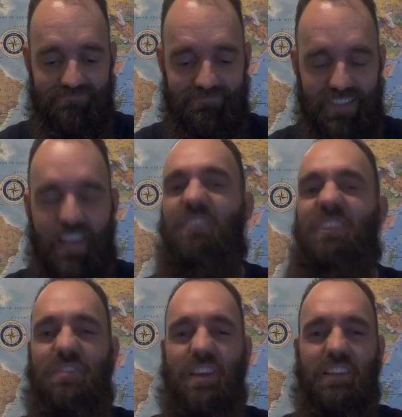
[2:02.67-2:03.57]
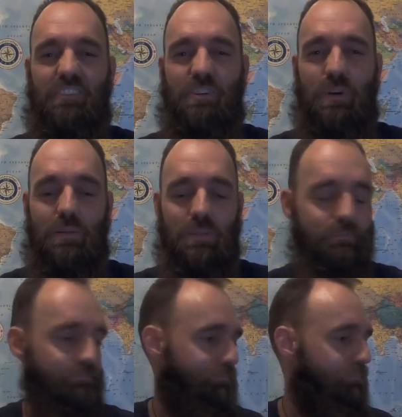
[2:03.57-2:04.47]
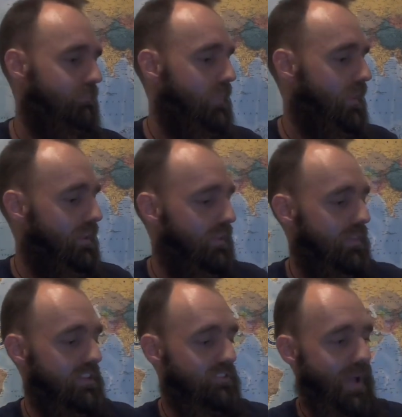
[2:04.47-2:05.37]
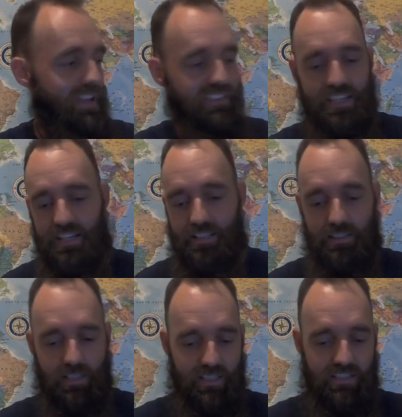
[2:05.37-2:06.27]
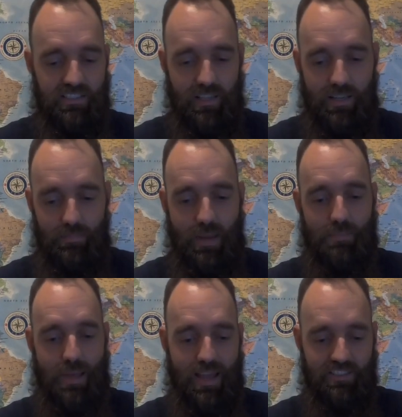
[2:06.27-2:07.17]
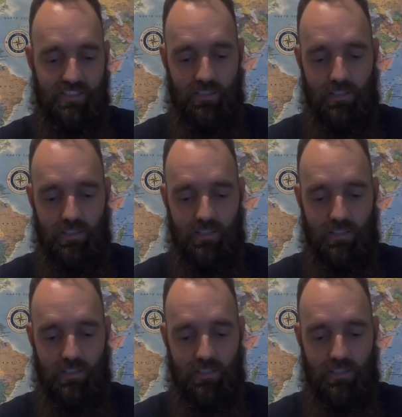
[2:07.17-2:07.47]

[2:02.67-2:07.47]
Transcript: I don't really think that's a problem. This mask here is my mask.